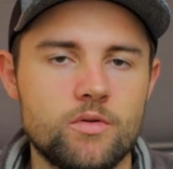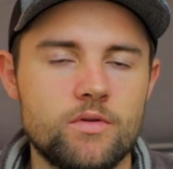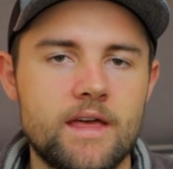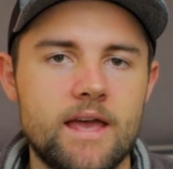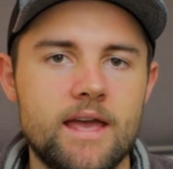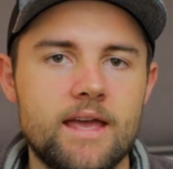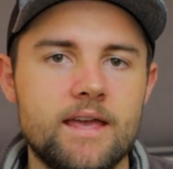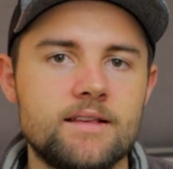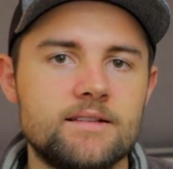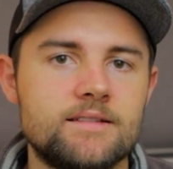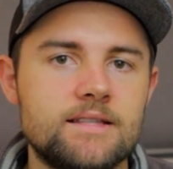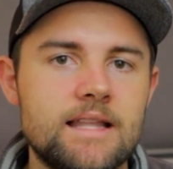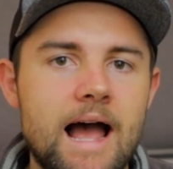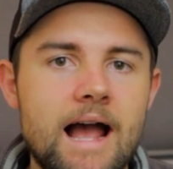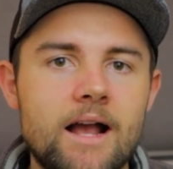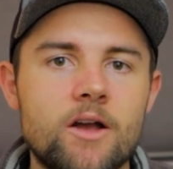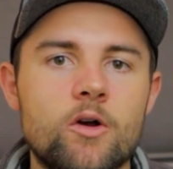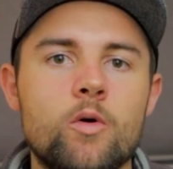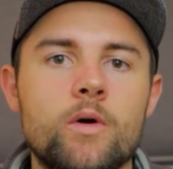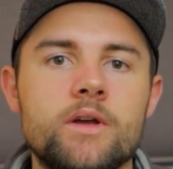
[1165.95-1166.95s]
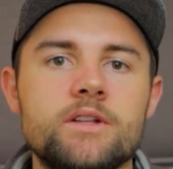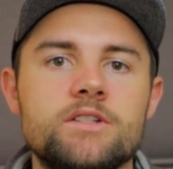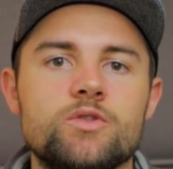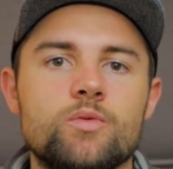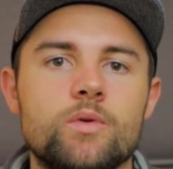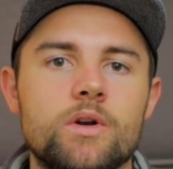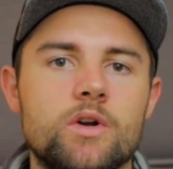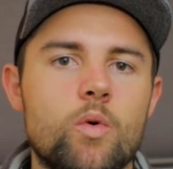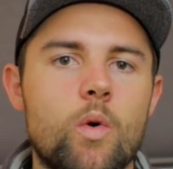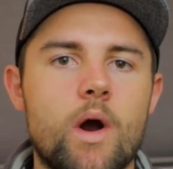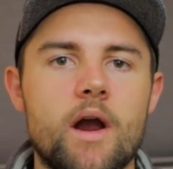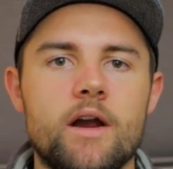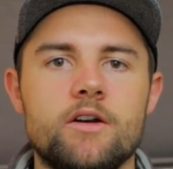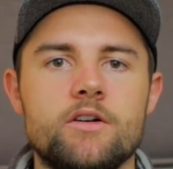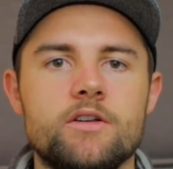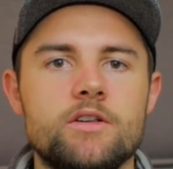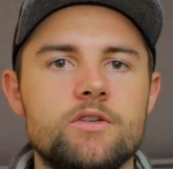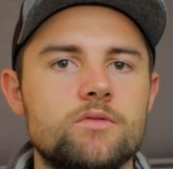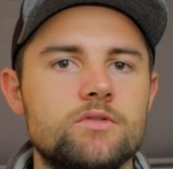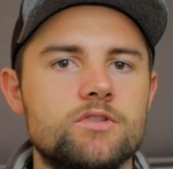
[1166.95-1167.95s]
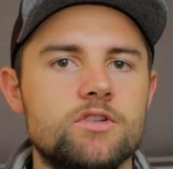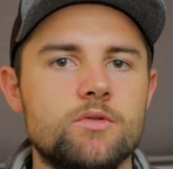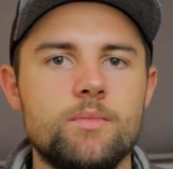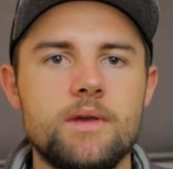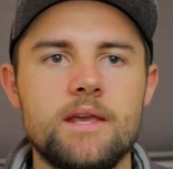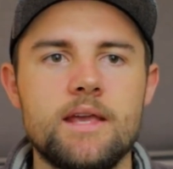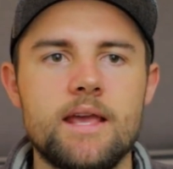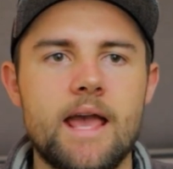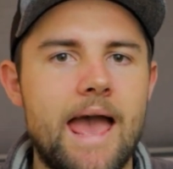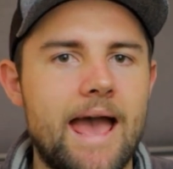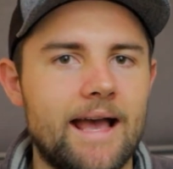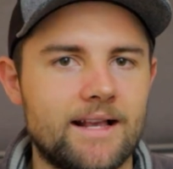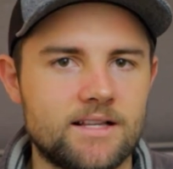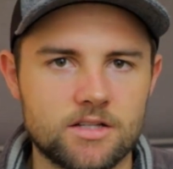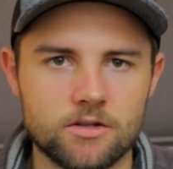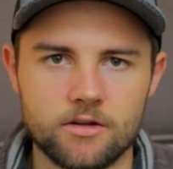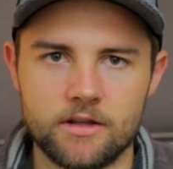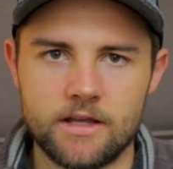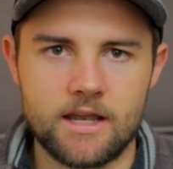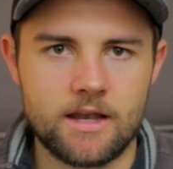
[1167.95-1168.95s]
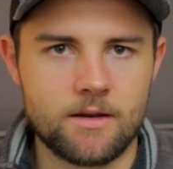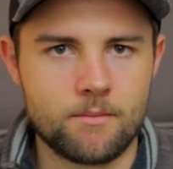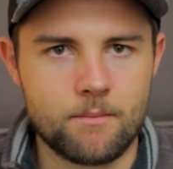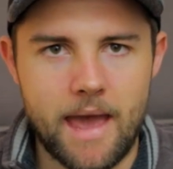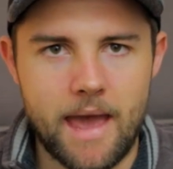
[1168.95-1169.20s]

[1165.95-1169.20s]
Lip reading: that is not going to require you to be excellent in